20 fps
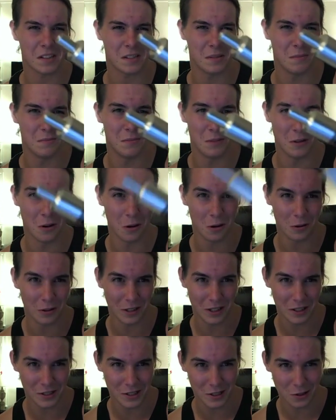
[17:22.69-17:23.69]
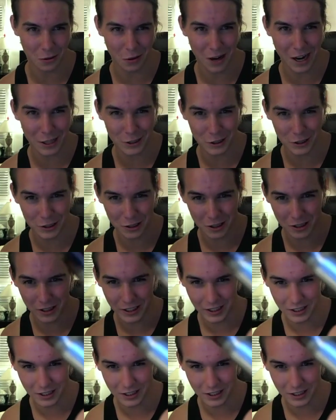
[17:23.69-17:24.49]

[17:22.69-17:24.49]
some gnarly scratches on it.